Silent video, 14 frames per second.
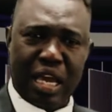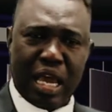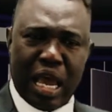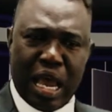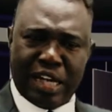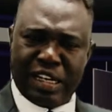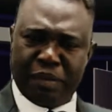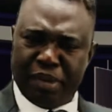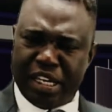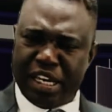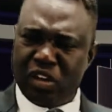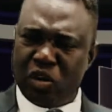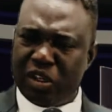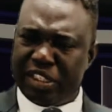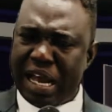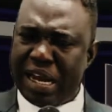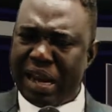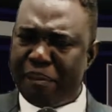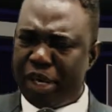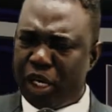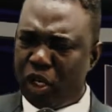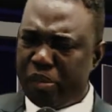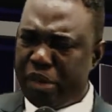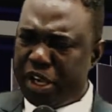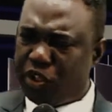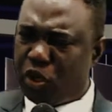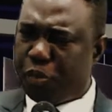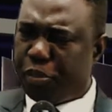And they begin to down and begin to make
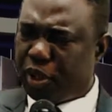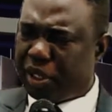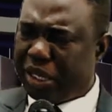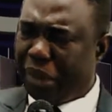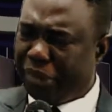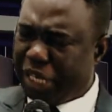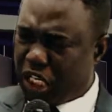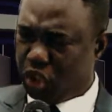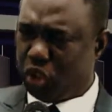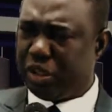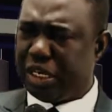some proclamation.